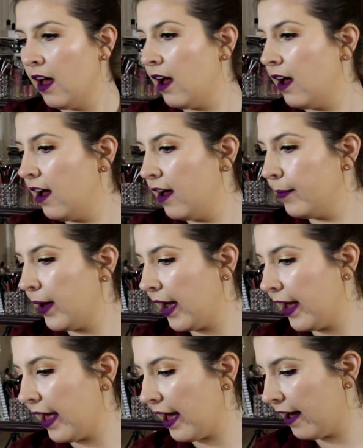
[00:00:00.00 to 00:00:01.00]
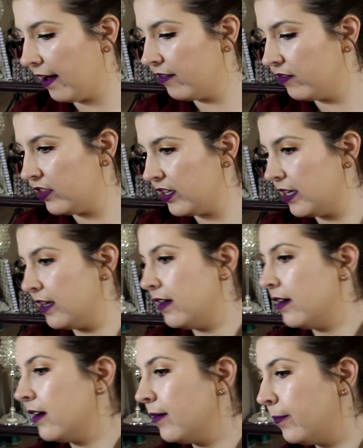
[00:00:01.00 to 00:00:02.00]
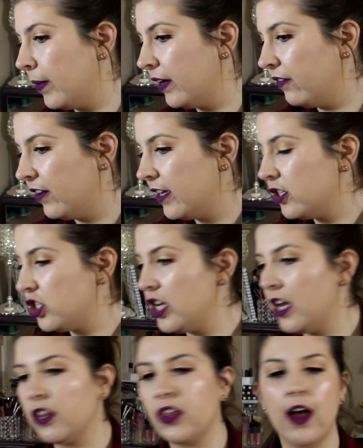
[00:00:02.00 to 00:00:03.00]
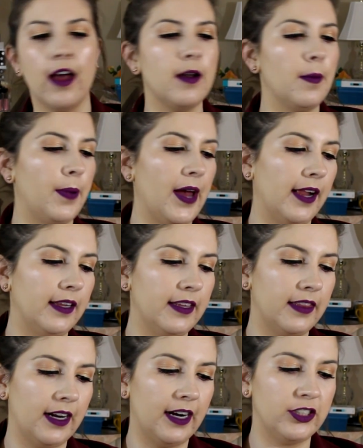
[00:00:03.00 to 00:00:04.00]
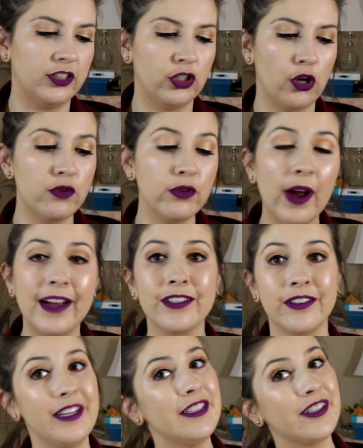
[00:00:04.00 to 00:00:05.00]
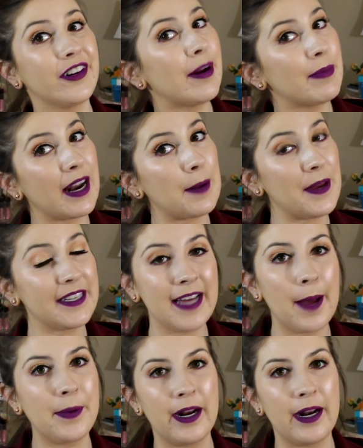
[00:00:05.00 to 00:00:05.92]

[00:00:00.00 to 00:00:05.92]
I have the Benefit Cheekathon palette that I showed you guys on Instagram that I picked up,